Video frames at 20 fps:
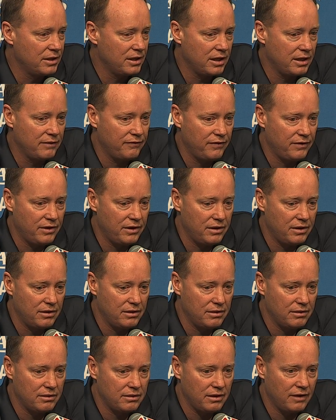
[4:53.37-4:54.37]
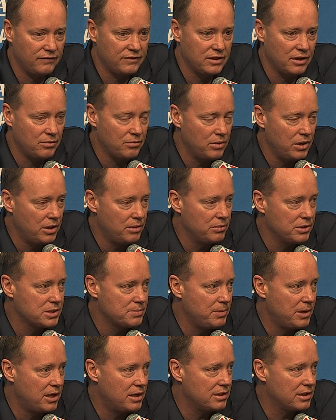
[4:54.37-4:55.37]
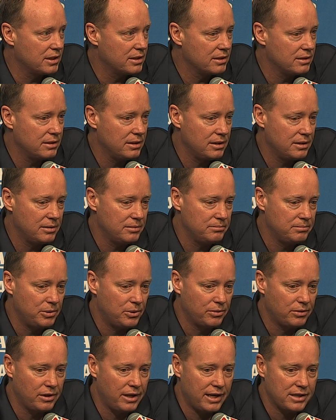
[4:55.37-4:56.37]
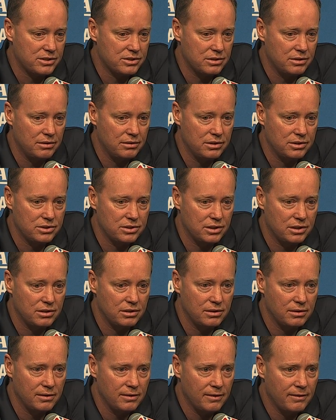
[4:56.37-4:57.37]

they've done well responding both last year and this year.